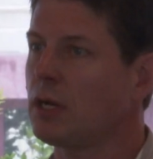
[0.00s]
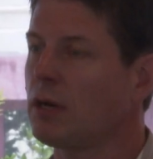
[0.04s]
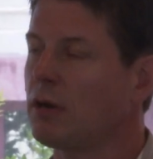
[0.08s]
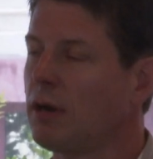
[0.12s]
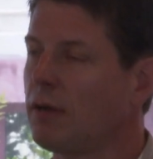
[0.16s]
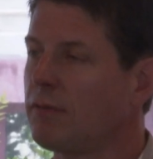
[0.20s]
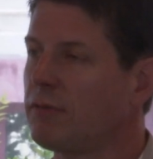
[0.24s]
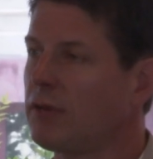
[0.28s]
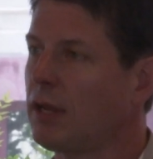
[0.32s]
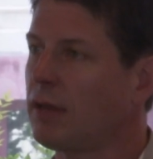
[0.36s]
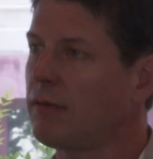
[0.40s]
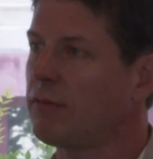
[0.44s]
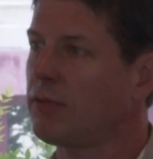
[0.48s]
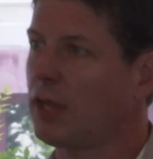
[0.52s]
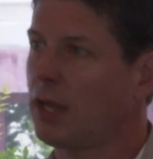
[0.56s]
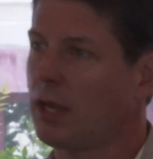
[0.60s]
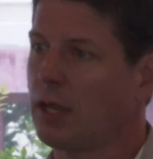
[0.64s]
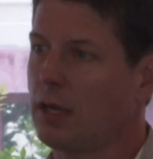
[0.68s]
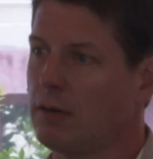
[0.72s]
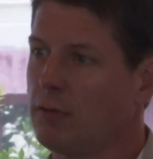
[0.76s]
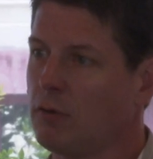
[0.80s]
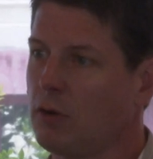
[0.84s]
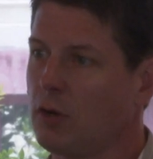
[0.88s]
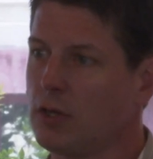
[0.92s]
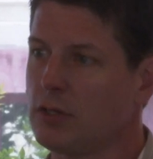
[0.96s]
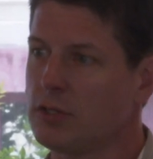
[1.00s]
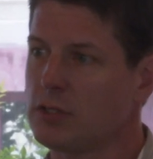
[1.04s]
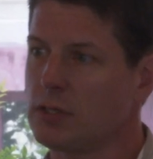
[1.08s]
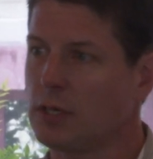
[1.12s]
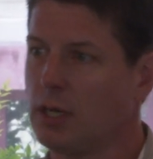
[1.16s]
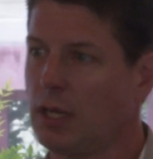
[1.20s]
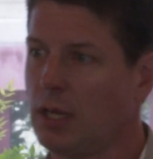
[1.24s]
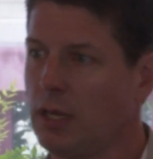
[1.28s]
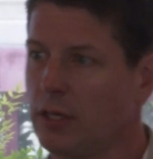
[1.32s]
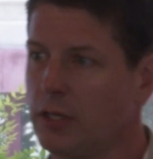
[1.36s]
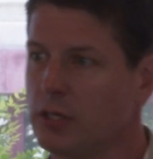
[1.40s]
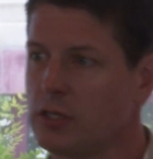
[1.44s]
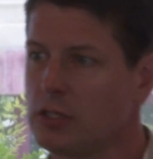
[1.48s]
I don't have to have that kind of causal
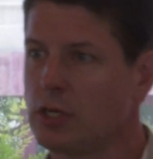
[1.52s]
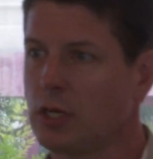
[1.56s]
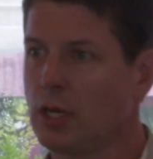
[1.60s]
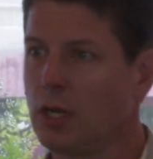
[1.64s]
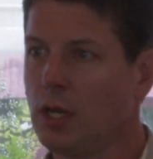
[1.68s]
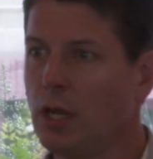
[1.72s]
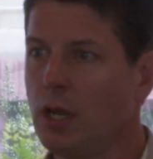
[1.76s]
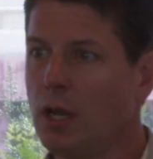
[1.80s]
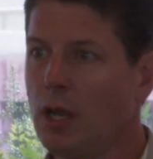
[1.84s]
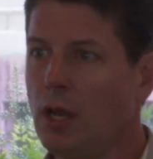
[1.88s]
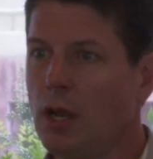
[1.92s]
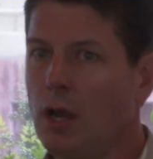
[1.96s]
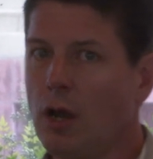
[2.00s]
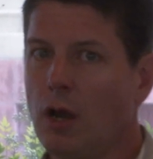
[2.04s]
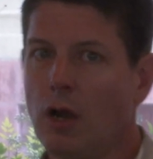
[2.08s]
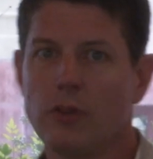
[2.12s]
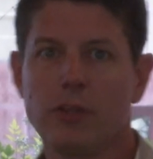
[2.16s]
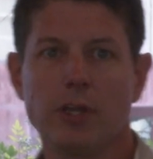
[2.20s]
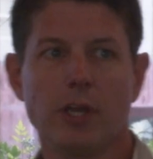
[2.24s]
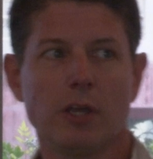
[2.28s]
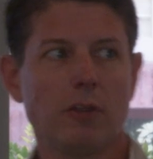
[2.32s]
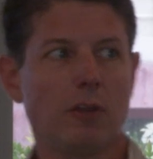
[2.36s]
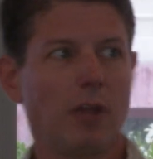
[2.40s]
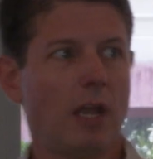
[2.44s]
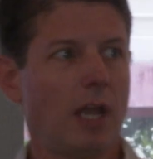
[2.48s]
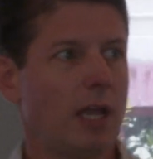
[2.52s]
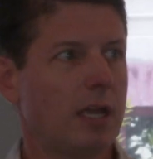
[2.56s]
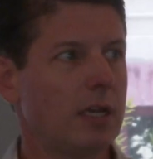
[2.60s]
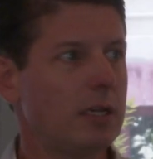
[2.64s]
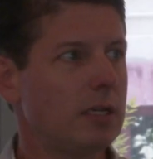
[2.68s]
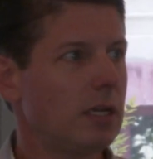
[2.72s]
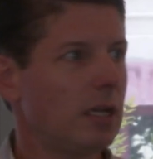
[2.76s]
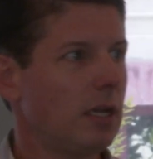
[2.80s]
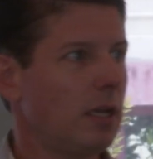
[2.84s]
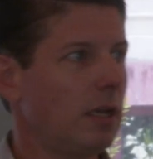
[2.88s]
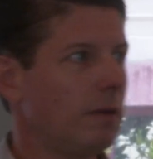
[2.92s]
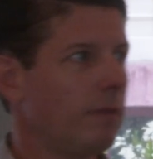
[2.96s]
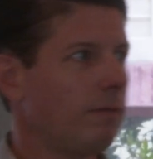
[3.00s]
knowledge. On the other
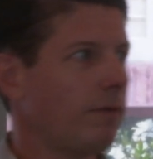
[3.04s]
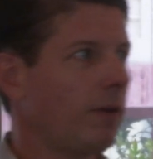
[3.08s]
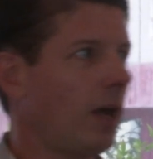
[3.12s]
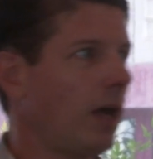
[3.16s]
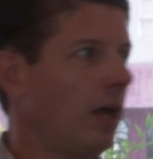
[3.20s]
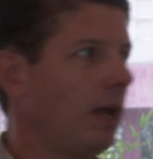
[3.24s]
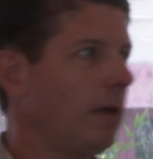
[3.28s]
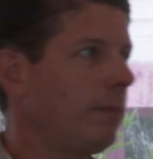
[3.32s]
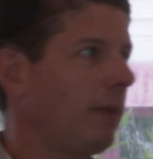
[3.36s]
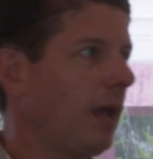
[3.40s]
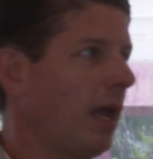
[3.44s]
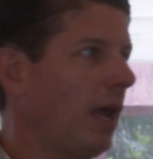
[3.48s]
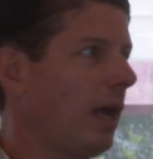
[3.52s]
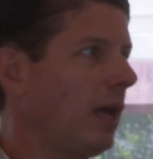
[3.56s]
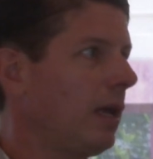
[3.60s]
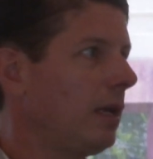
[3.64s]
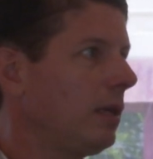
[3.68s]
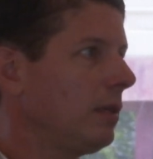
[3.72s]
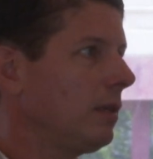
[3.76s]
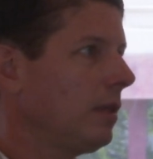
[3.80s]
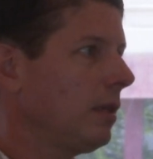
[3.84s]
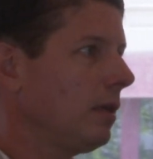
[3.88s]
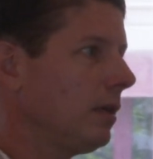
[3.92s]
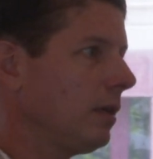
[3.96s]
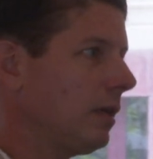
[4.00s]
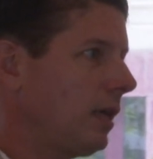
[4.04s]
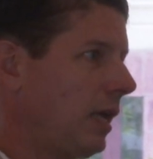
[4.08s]
hand, if I'm at the